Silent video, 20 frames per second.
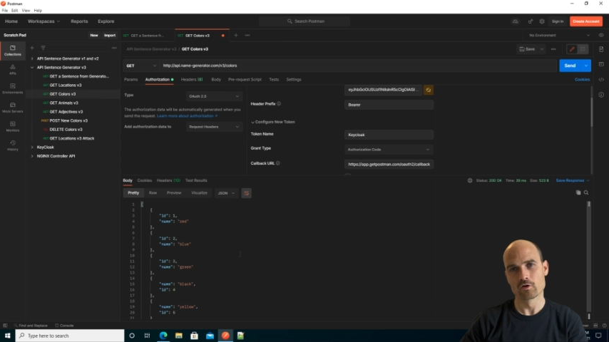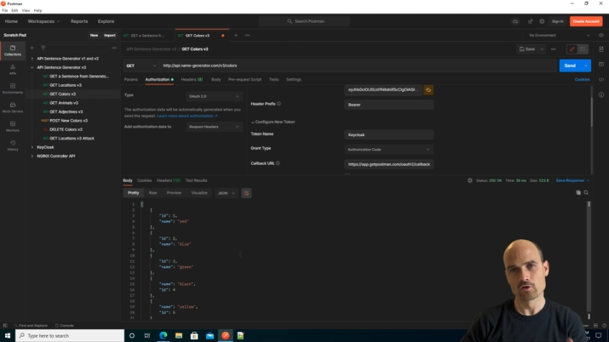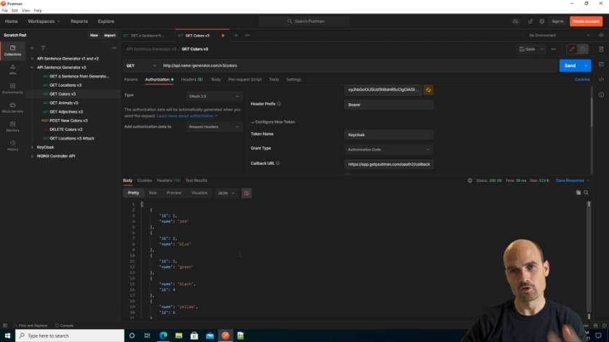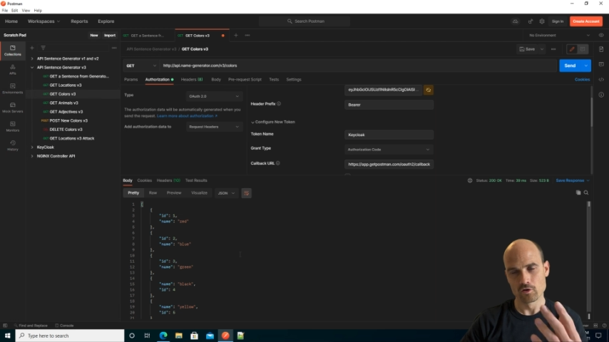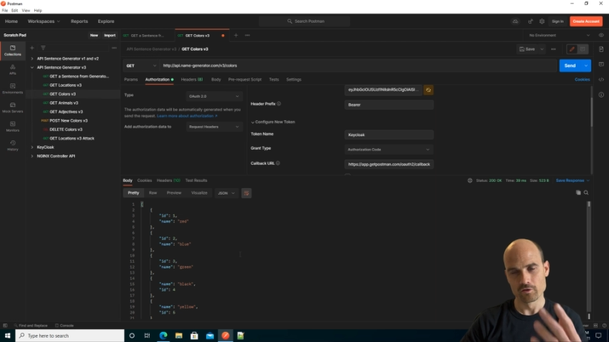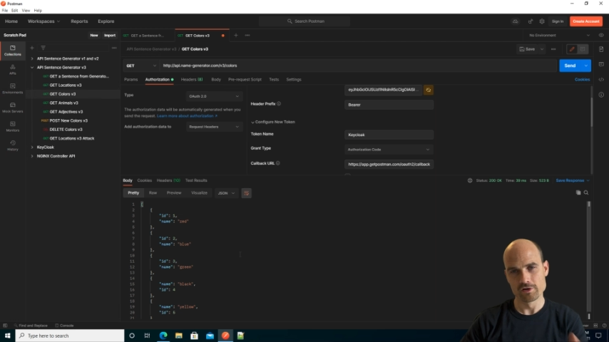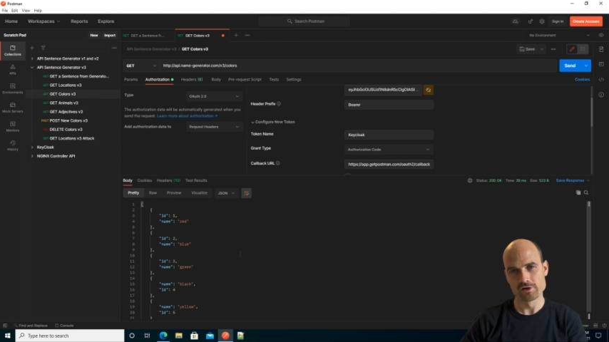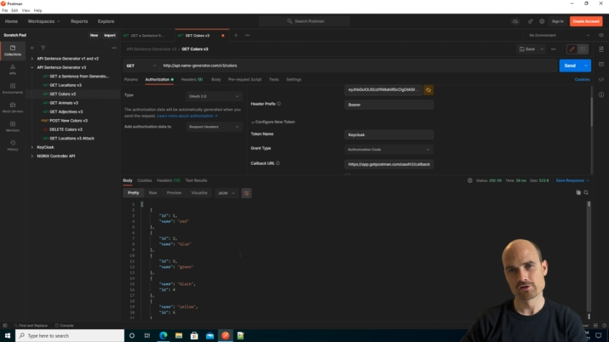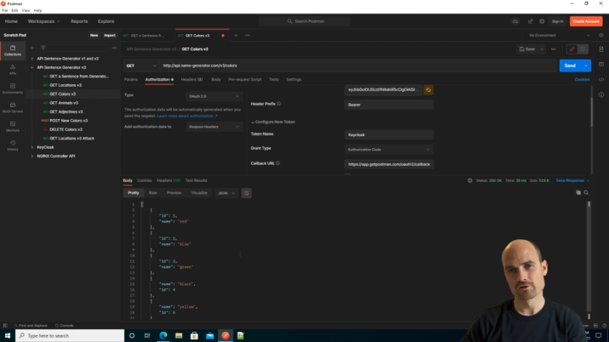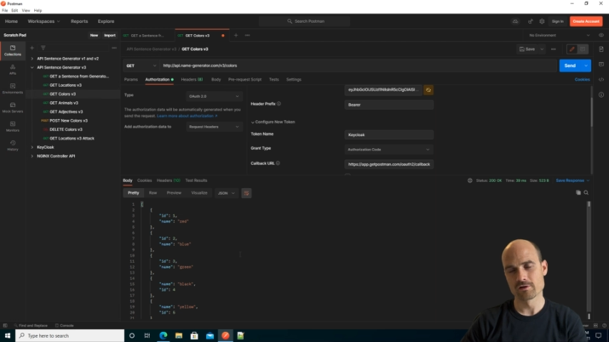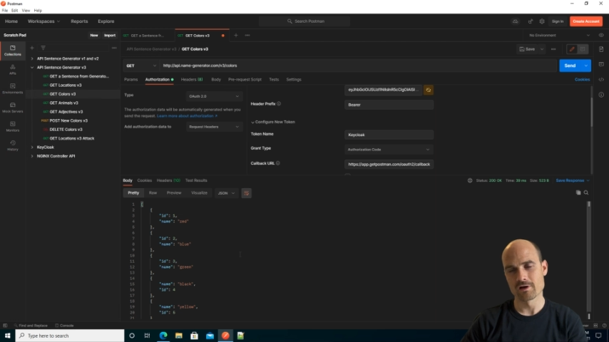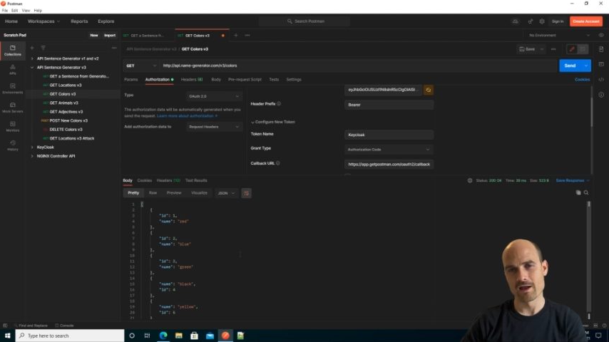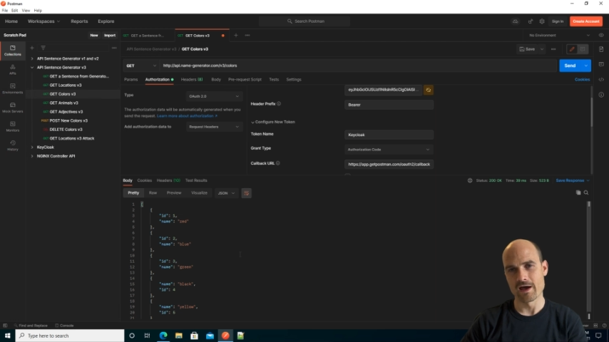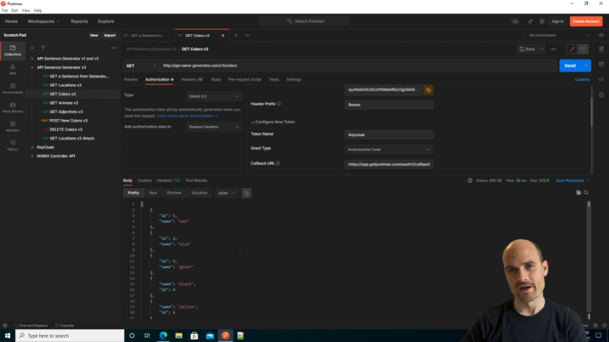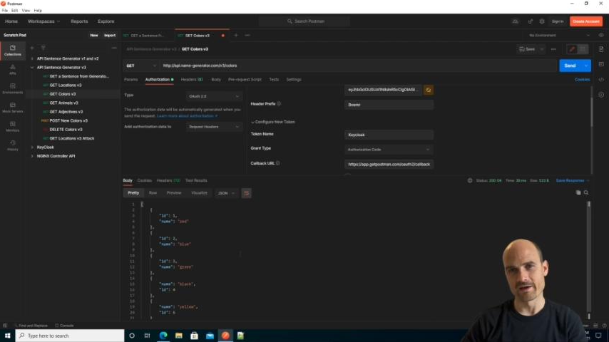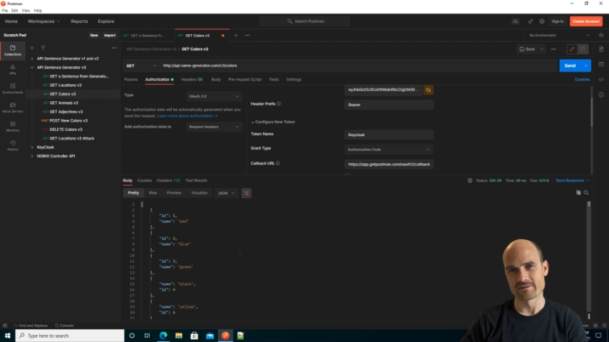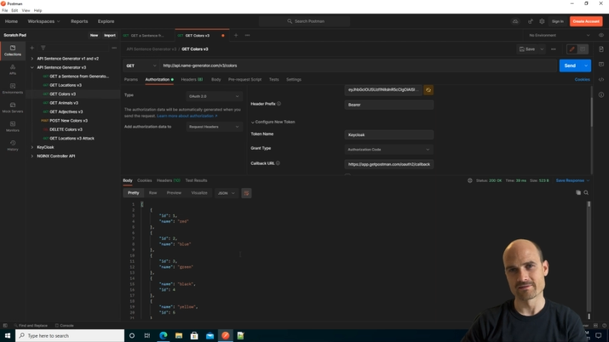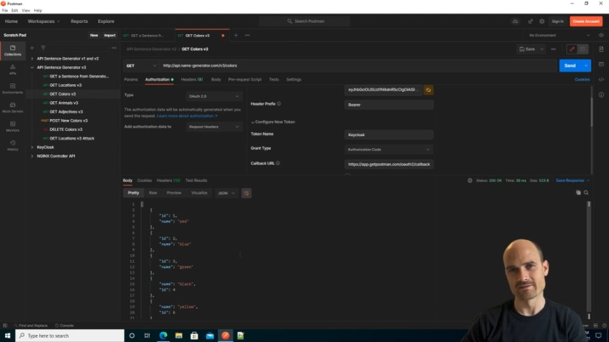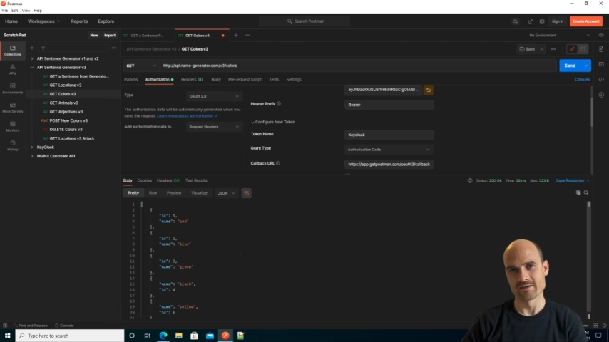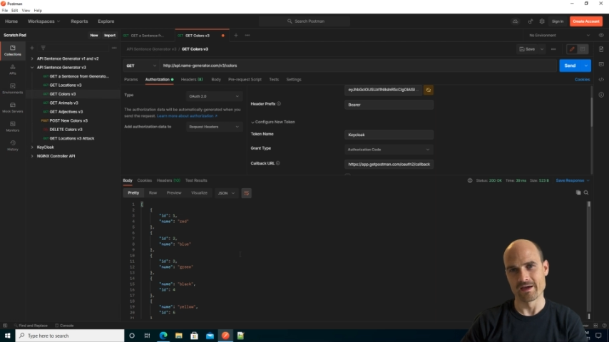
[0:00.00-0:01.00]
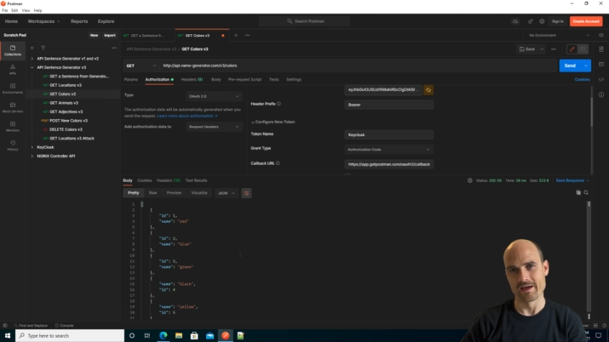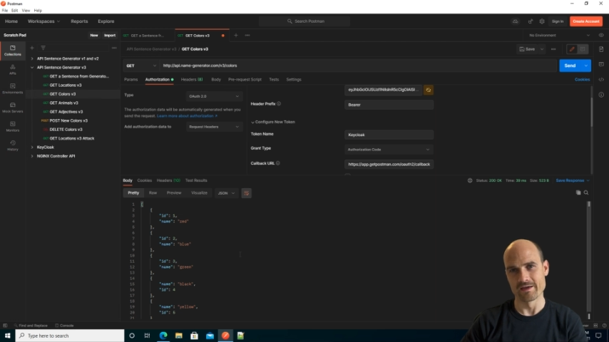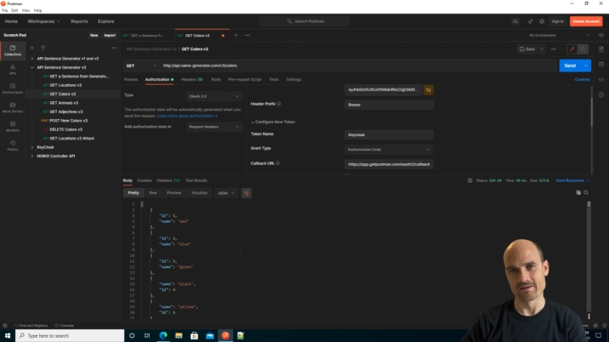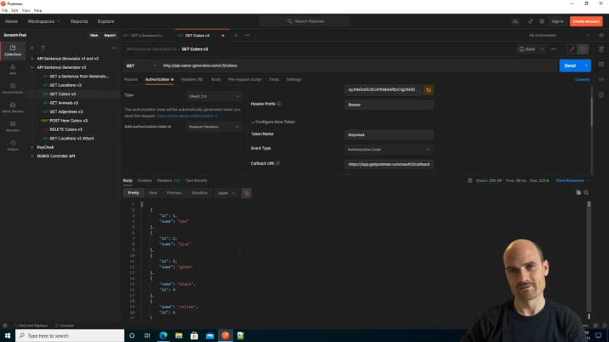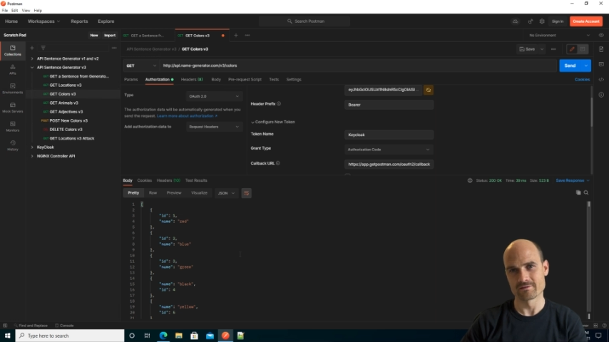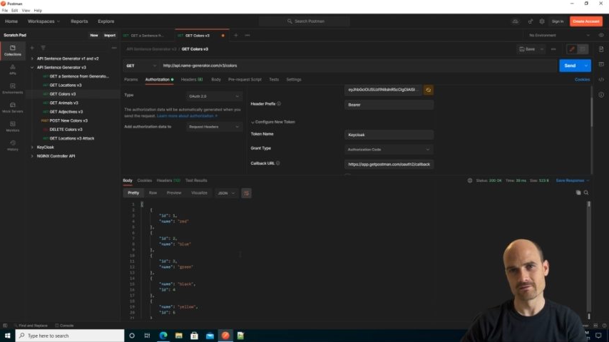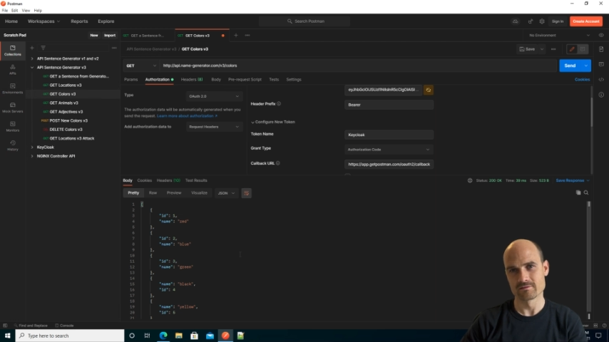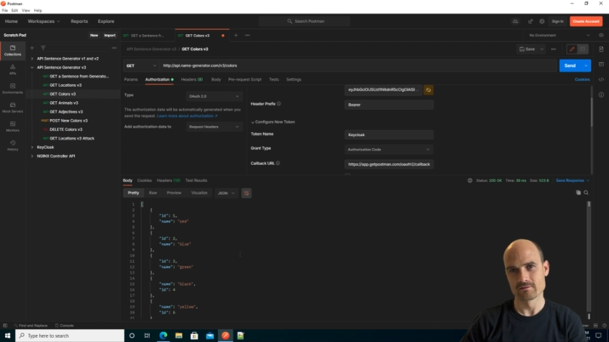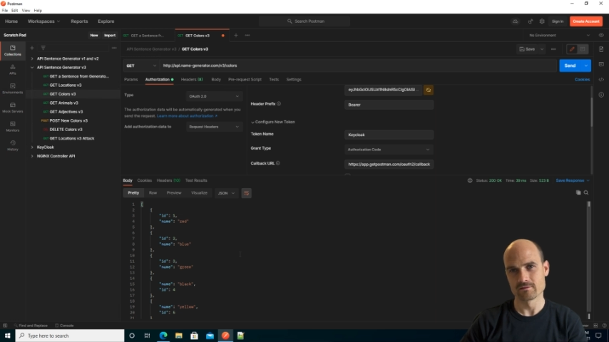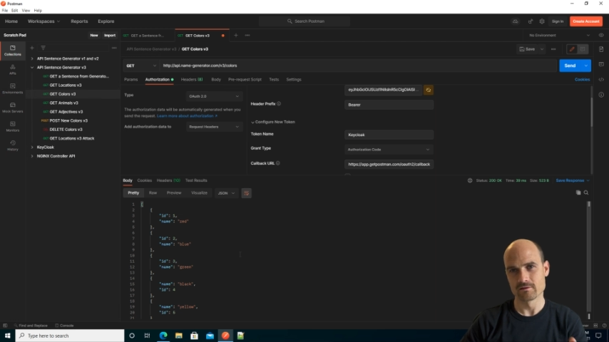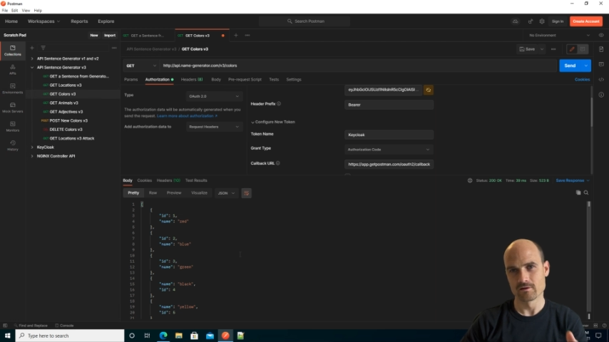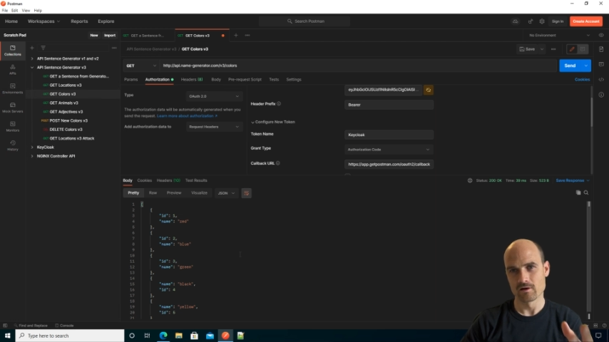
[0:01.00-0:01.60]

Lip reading: conditional access